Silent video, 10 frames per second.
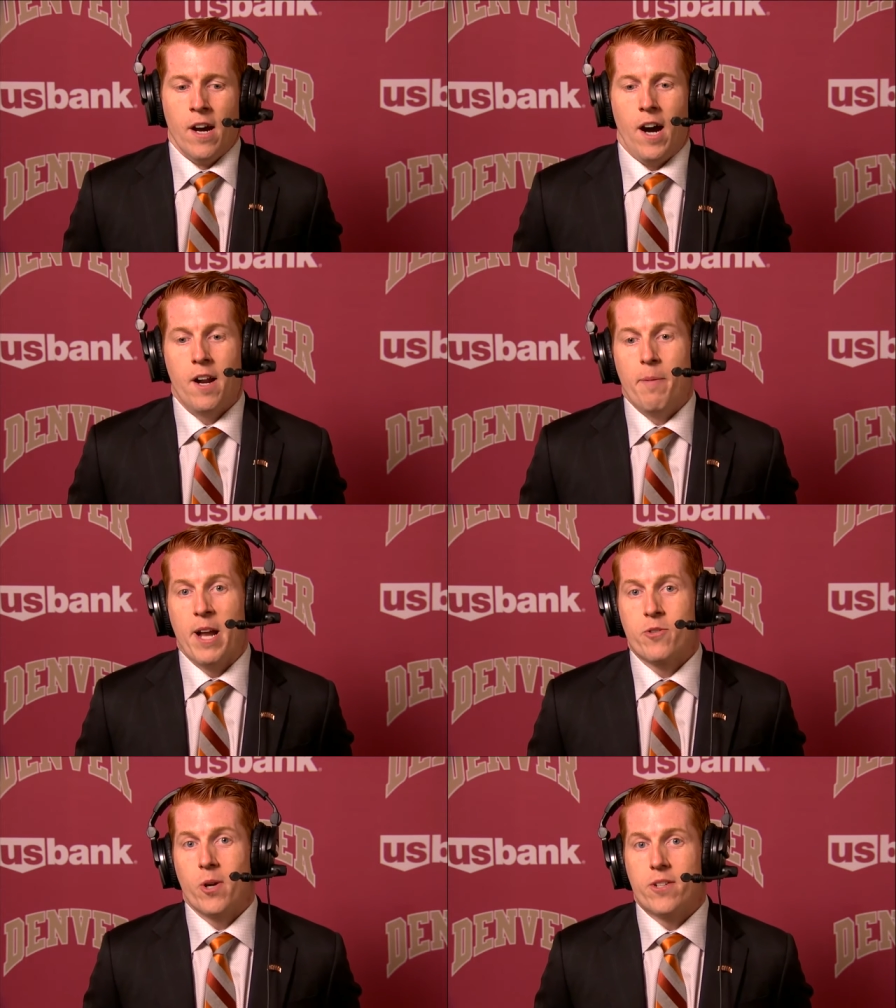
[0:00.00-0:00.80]
On the
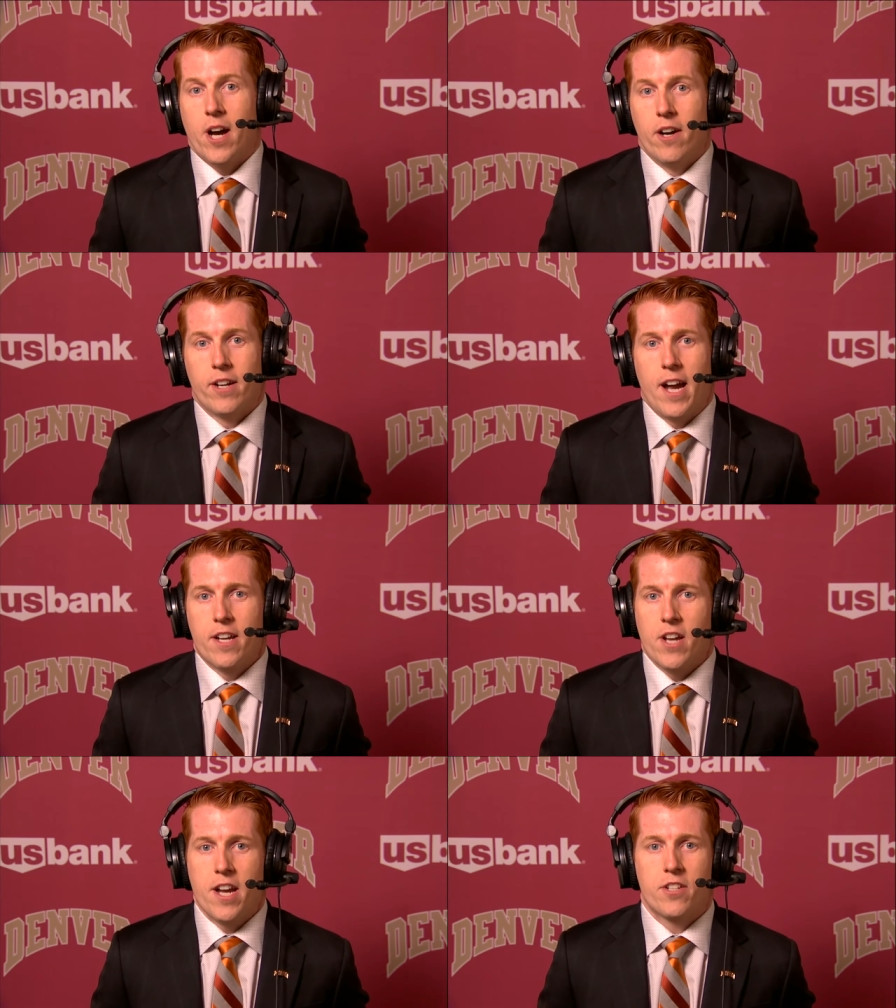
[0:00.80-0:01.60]
bench, we were telling the
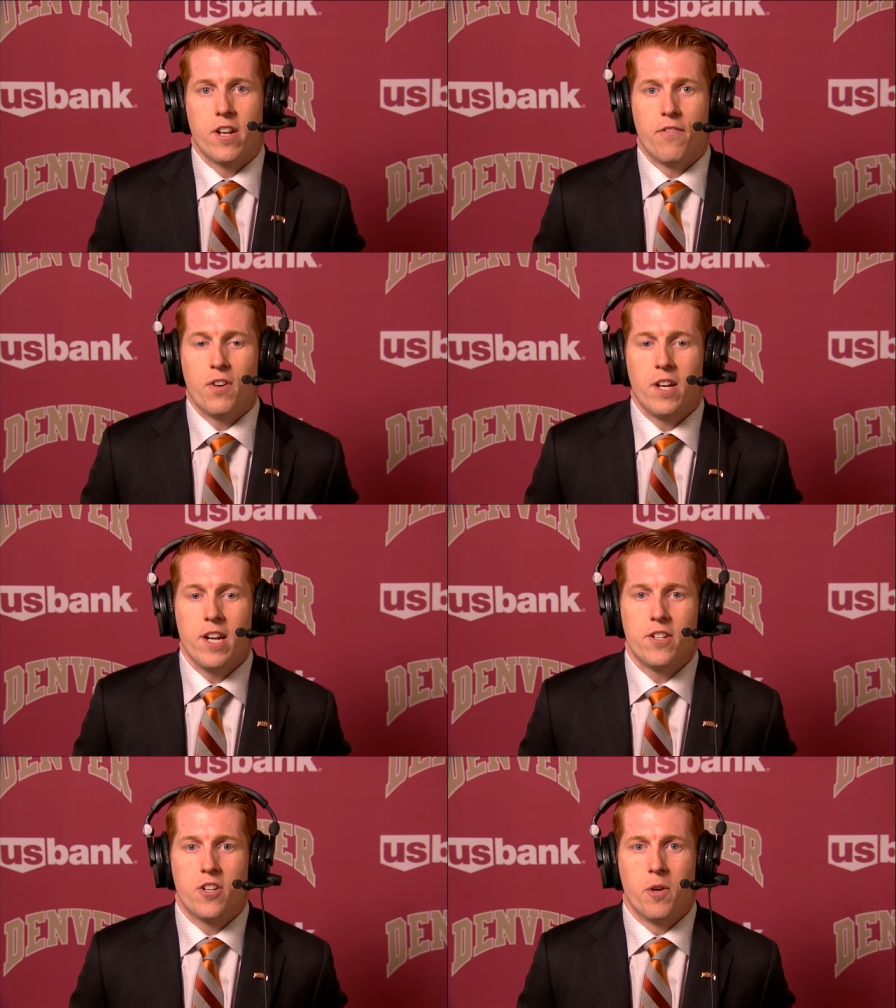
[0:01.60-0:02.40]
guys, ice it if you
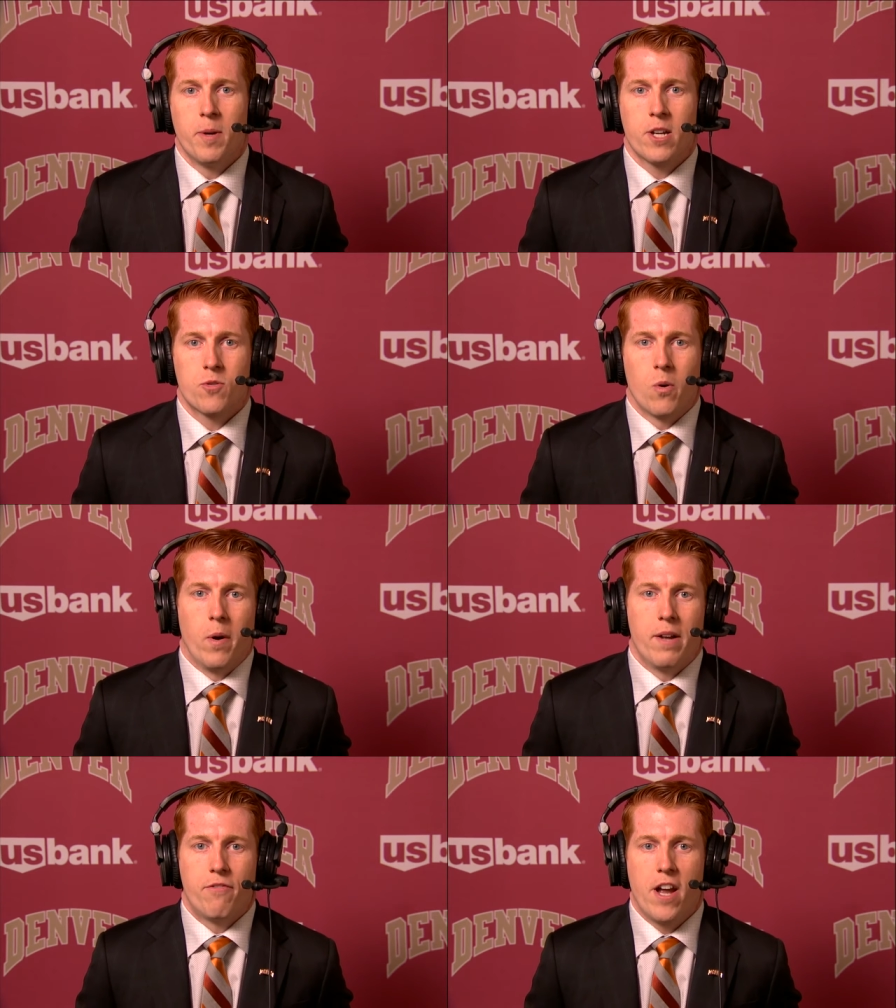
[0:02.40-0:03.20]
need to, because we're
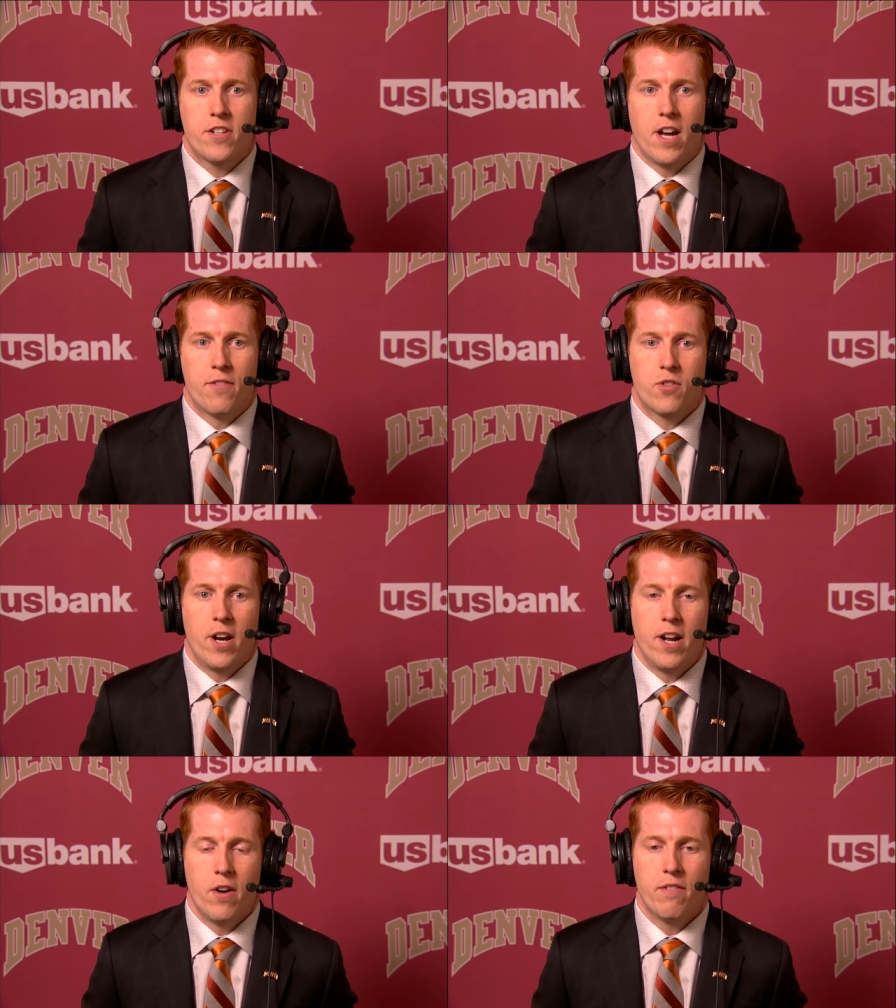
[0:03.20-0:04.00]
winning face-offs
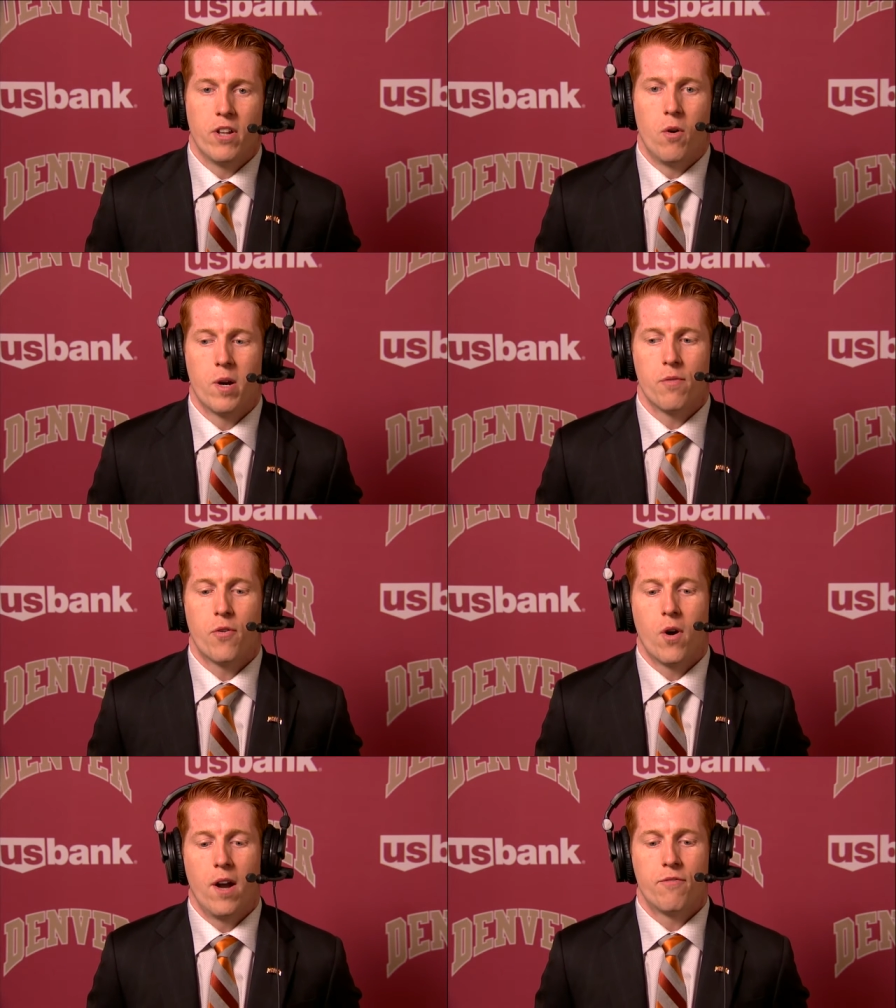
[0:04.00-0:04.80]
right now, even though we were
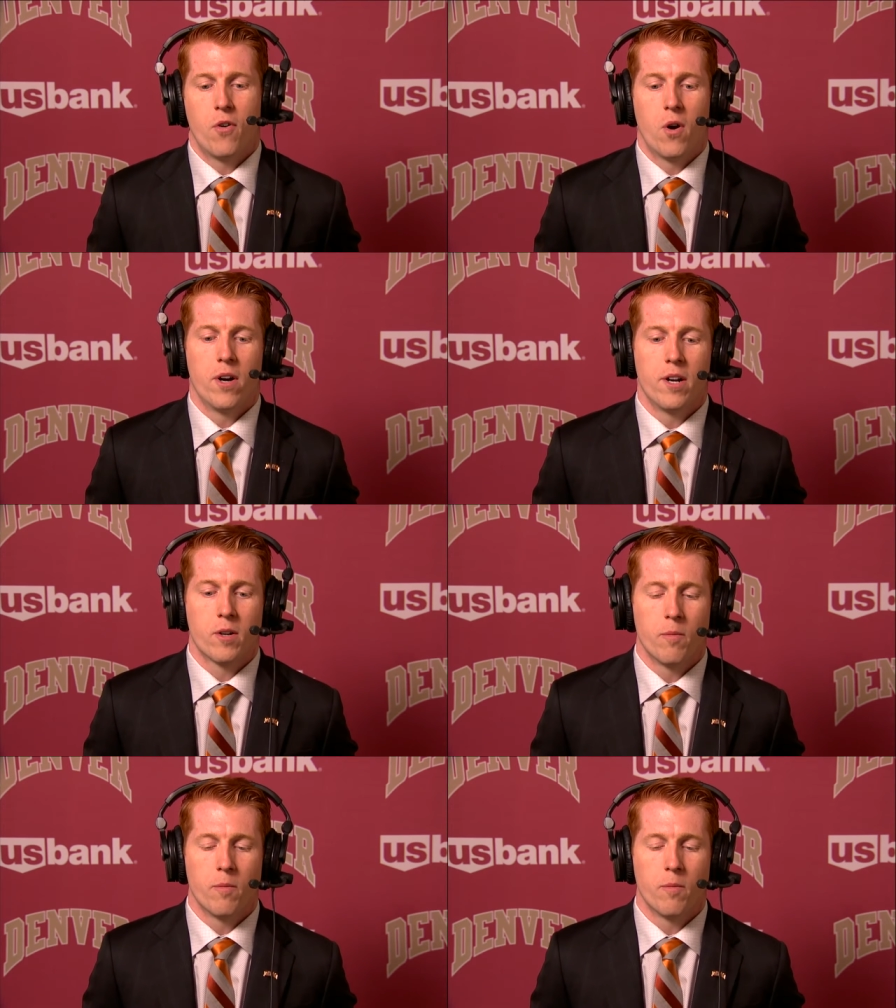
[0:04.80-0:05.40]
4-on-4 and